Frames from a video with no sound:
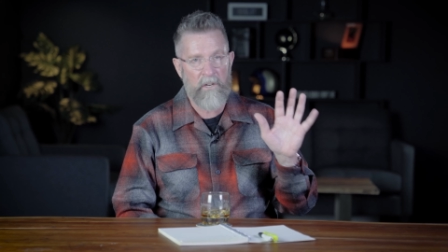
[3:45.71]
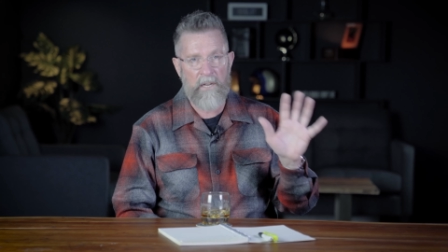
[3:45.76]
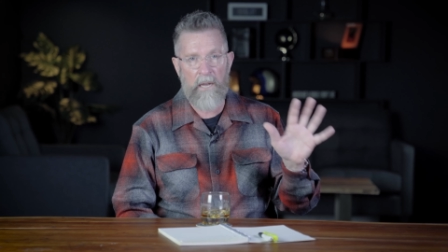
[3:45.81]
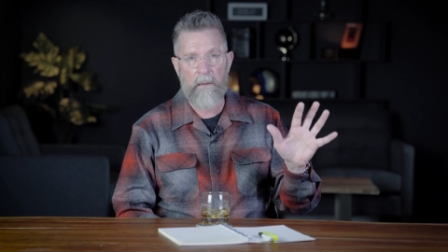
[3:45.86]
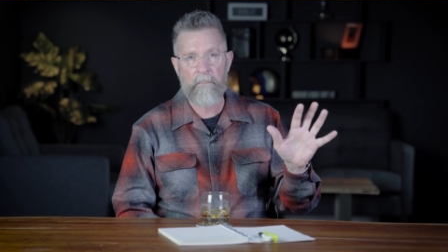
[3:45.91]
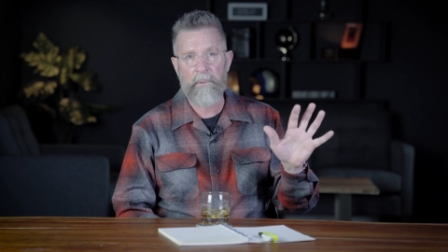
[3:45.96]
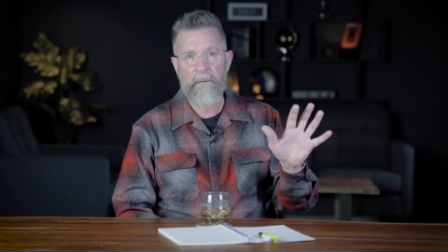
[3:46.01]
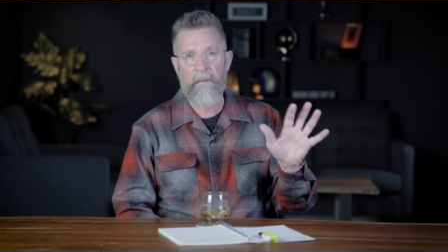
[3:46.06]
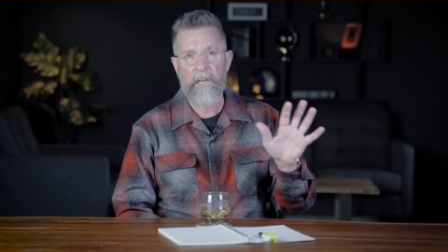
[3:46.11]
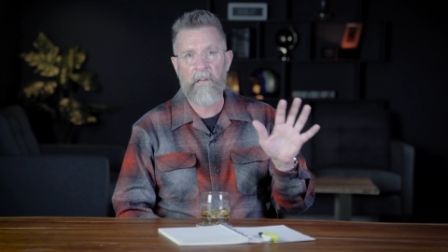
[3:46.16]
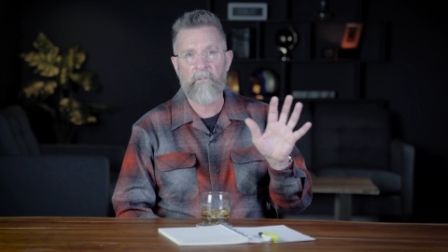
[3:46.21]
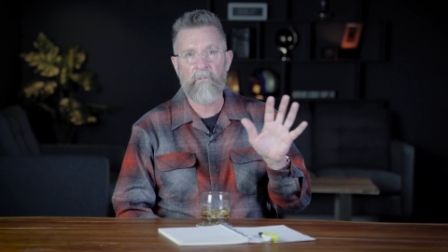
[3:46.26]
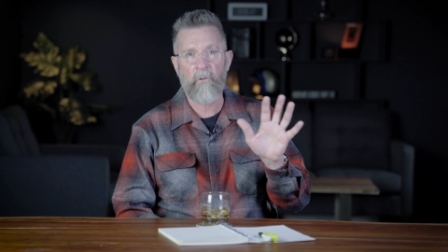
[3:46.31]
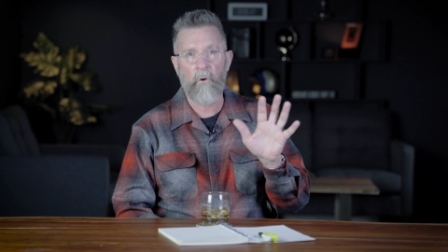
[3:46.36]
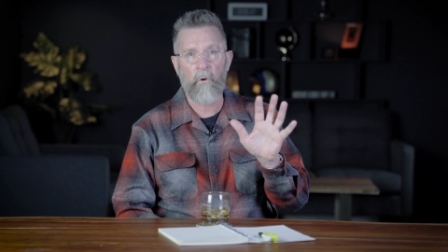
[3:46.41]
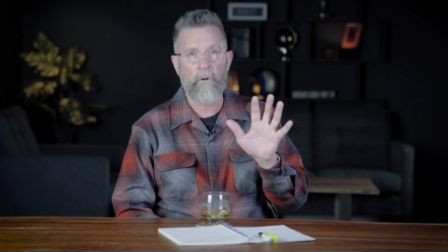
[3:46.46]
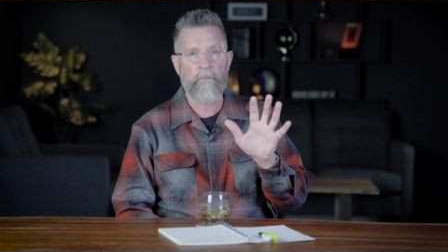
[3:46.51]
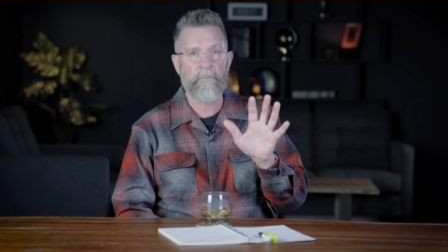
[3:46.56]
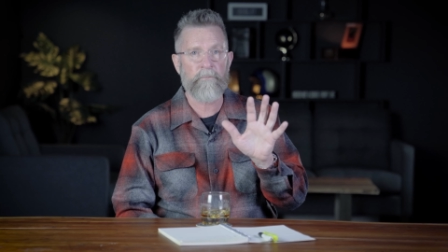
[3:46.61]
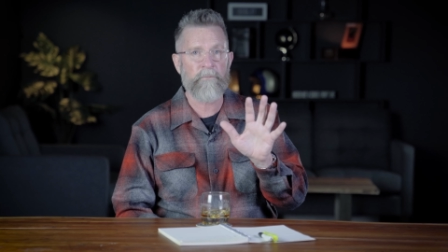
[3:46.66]
companies
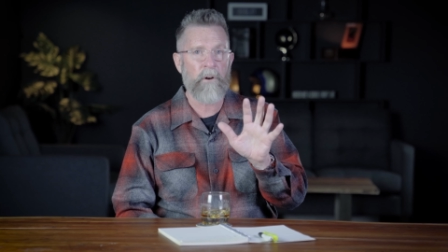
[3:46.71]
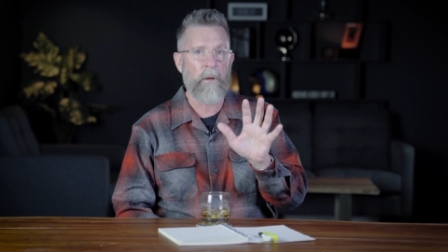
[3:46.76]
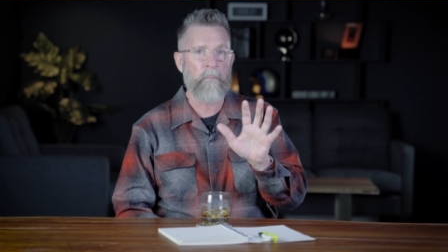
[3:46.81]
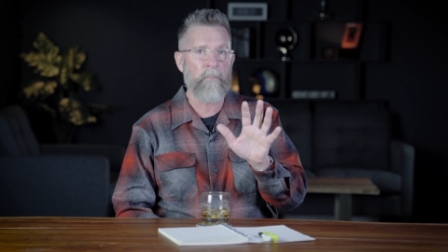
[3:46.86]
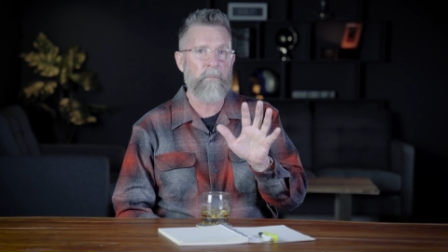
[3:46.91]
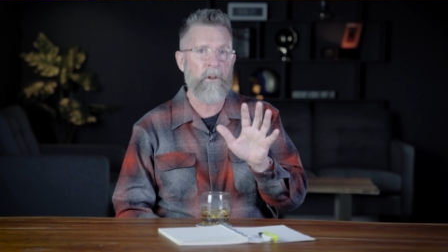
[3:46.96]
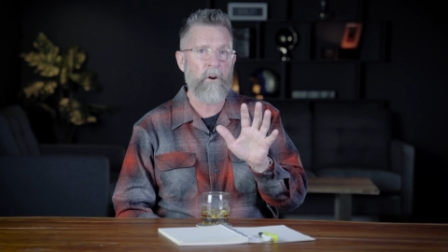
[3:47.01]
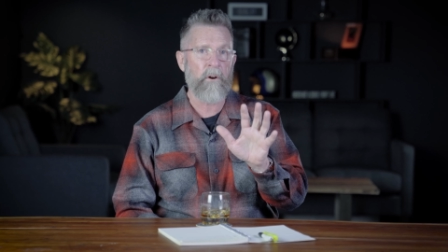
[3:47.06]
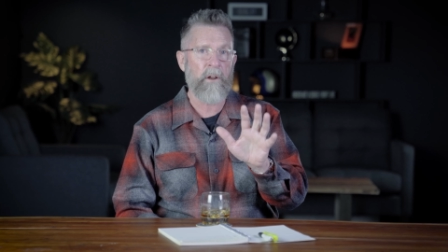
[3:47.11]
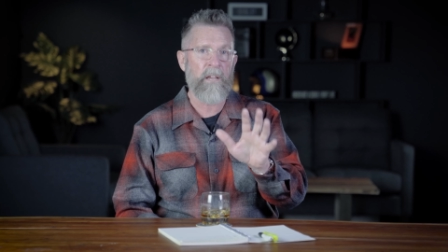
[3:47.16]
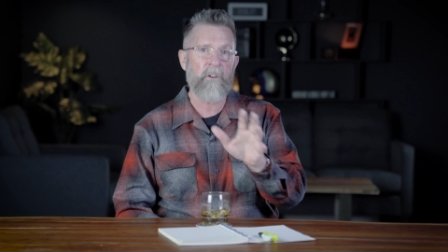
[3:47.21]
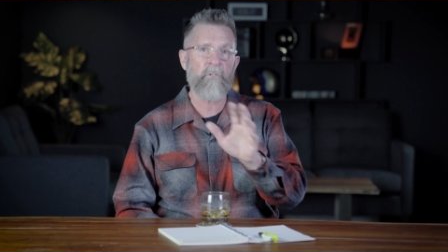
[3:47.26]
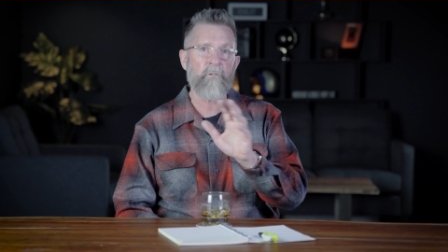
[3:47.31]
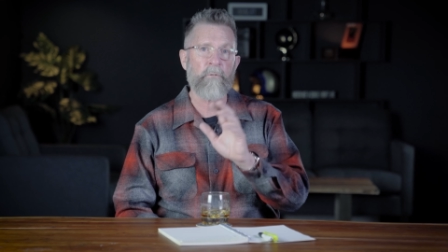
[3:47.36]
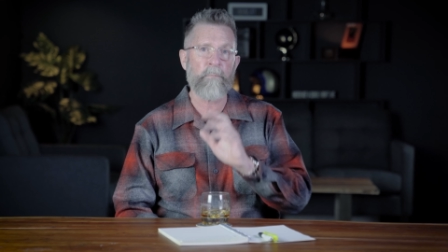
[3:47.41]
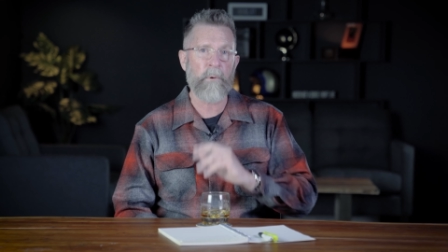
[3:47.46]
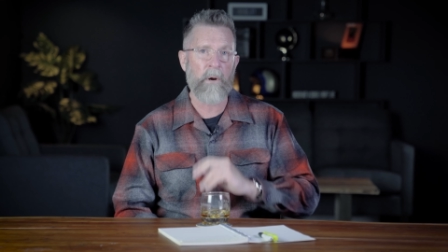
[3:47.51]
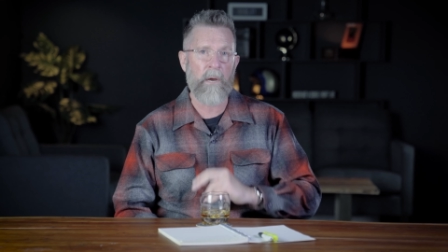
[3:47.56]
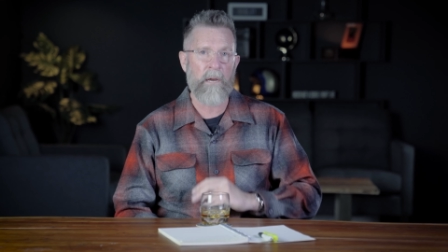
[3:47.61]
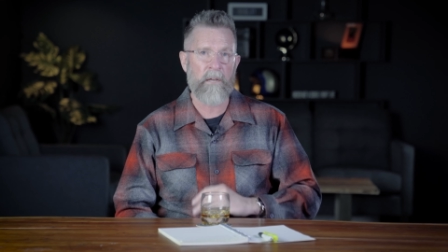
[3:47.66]
or from their
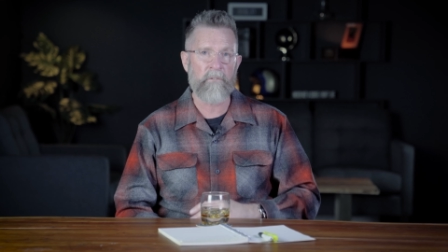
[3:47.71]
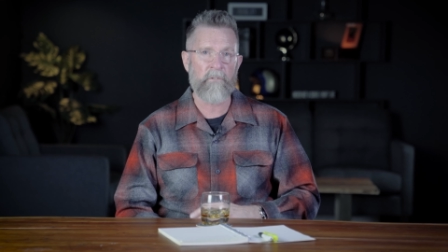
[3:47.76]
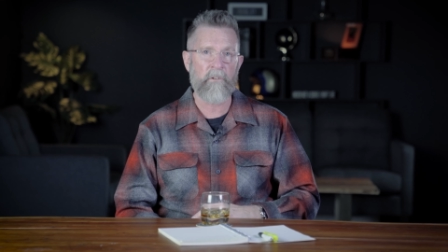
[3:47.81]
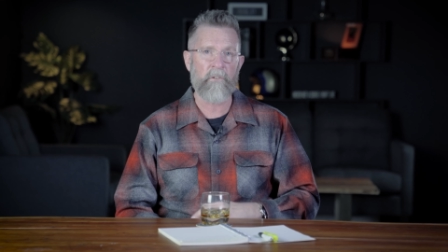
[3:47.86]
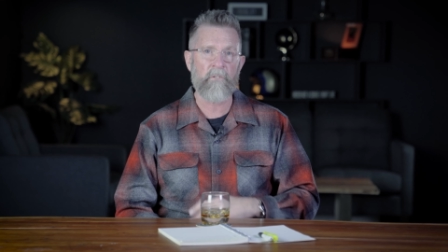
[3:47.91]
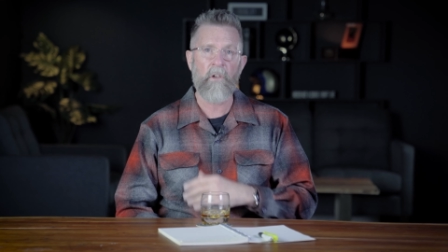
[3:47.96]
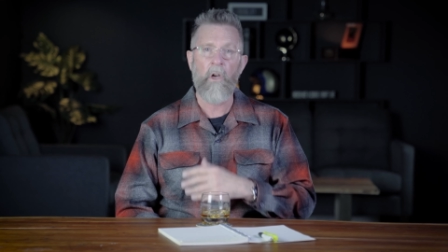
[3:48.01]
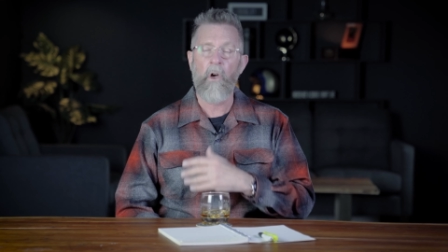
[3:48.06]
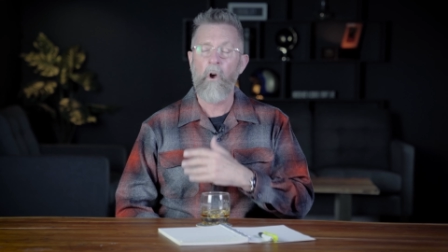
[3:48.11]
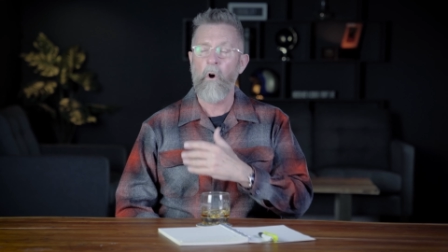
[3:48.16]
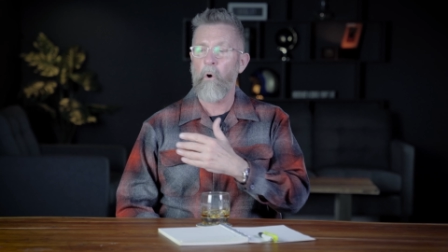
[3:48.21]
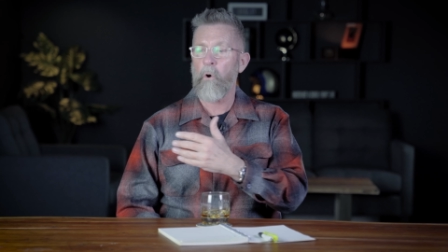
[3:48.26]
enterprises